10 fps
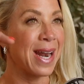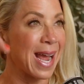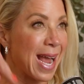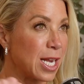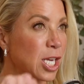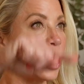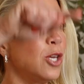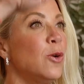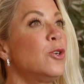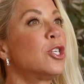and I had a
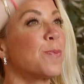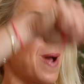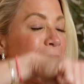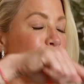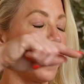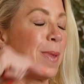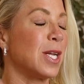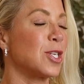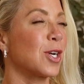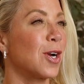huge spike in my
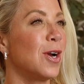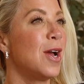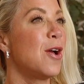blood sugar